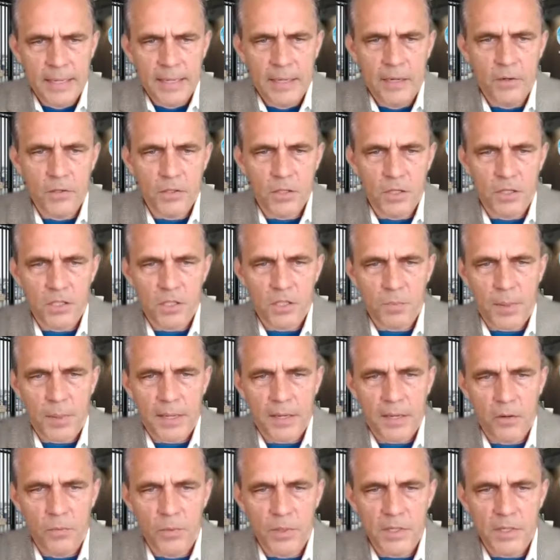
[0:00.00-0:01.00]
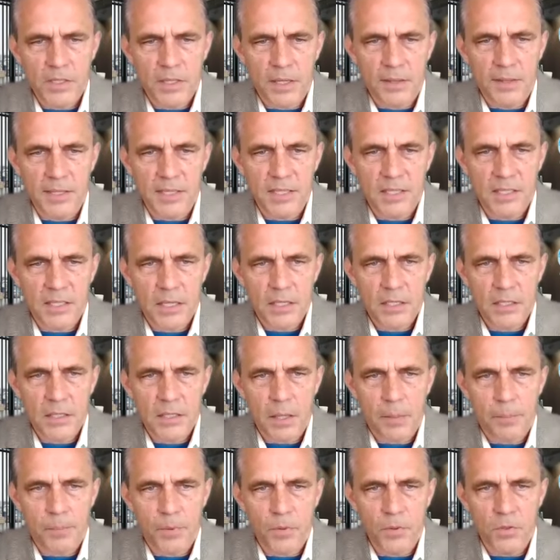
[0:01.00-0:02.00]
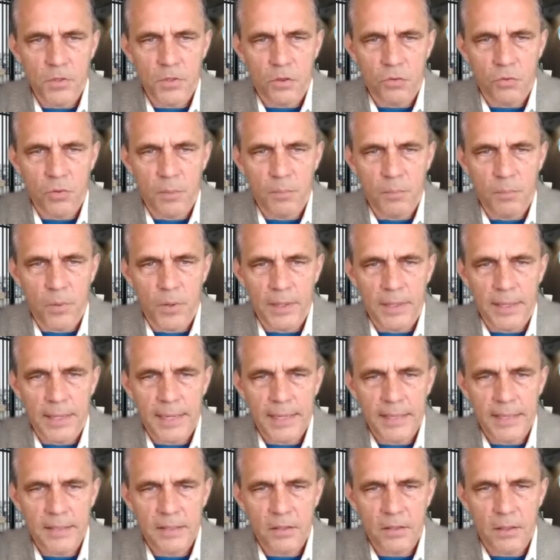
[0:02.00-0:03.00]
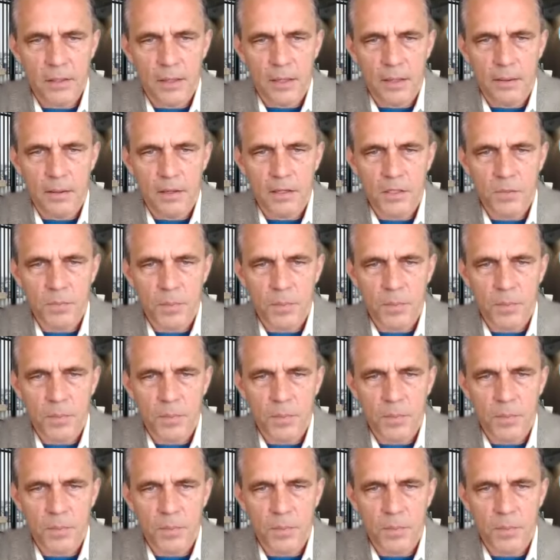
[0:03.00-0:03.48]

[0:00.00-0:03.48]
Here's a spike in risk on the 6th that produced a 3.8.